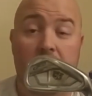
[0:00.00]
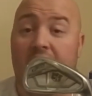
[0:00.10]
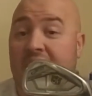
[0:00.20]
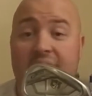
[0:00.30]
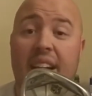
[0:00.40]

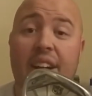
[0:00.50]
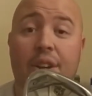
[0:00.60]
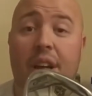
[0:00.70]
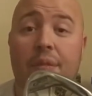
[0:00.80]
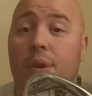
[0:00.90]
That's the
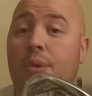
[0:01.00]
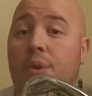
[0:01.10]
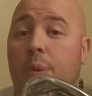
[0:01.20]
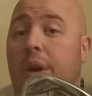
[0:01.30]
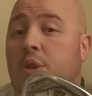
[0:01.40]
iron I've
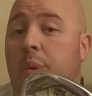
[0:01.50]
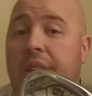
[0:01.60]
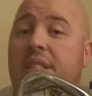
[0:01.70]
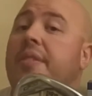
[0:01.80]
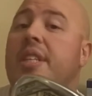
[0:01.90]
used throughout
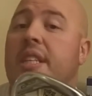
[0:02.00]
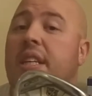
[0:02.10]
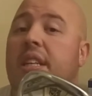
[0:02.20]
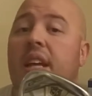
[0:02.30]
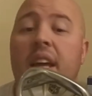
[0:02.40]

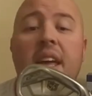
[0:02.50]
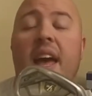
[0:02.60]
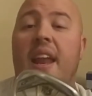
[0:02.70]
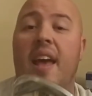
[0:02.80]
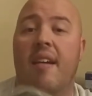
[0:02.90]
2017
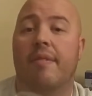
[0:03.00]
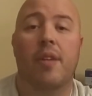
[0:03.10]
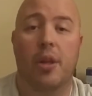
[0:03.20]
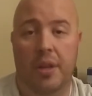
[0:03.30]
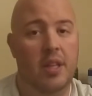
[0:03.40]
and have
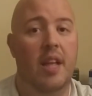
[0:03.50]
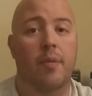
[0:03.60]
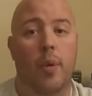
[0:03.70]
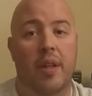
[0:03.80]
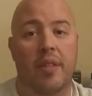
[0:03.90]
fallen in
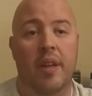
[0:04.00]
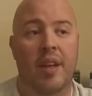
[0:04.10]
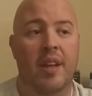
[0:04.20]
love with,